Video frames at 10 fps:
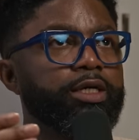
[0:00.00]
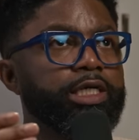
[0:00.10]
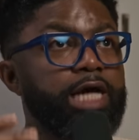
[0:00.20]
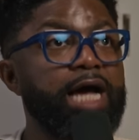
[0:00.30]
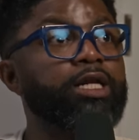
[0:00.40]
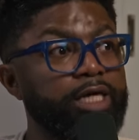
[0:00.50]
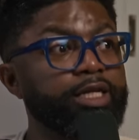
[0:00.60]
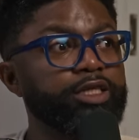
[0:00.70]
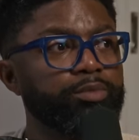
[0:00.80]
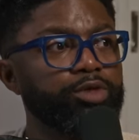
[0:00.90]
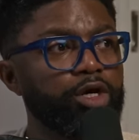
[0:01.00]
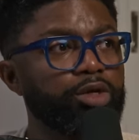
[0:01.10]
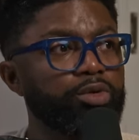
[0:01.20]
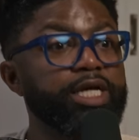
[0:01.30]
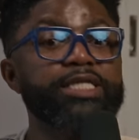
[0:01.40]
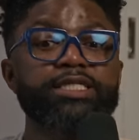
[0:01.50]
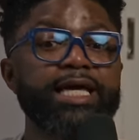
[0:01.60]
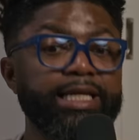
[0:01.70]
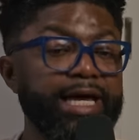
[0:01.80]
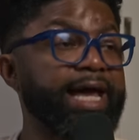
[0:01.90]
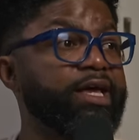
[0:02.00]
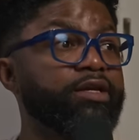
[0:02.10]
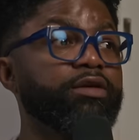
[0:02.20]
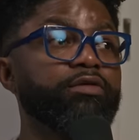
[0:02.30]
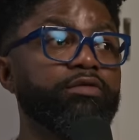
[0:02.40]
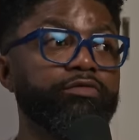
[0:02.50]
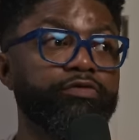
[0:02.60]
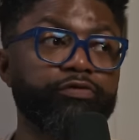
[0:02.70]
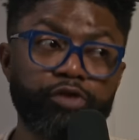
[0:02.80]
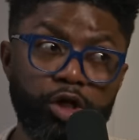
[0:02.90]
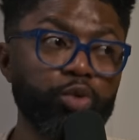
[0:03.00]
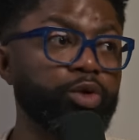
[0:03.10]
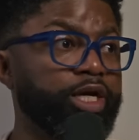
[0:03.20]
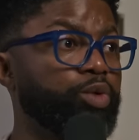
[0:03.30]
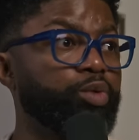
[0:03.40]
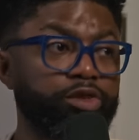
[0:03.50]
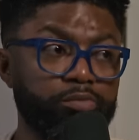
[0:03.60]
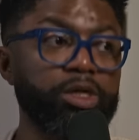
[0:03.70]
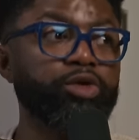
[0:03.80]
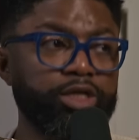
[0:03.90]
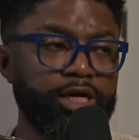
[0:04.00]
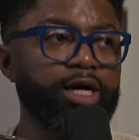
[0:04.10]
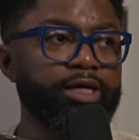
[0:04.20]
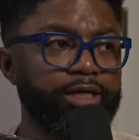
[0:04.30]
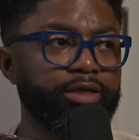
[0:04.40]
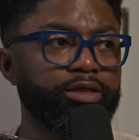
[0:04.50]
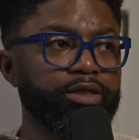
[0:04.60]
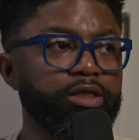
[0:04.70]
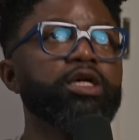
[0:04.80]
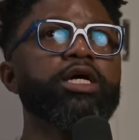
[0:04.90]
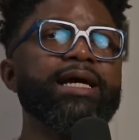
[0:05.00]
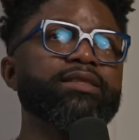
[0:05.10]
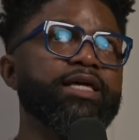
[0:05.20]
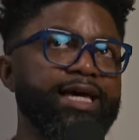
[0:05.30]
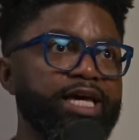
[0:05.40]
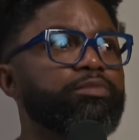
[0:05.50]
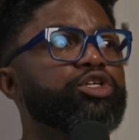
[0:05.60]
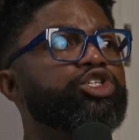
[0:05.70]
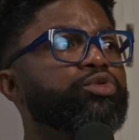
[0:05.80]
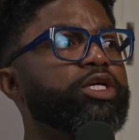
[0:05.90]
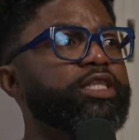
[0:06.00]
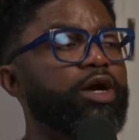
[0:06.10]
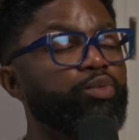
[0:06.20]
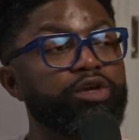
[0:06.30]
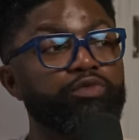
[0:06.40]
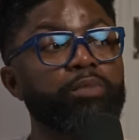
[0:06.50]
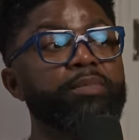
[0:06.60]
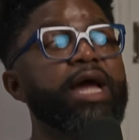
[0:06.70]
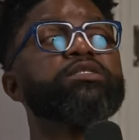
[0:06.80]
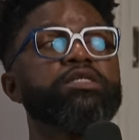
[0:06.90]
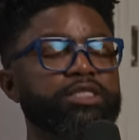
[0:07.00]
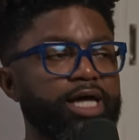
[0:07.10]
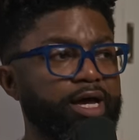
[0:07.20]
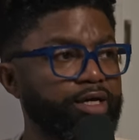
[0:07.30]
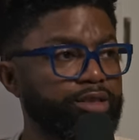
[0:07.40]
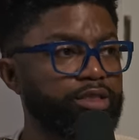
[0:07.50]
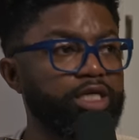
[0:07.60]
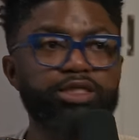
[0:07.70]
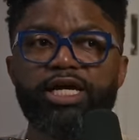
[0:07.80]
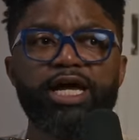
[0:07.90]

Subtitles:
God letting them know it's a land flowing with milk and honey. And the imagery that we've romanticized is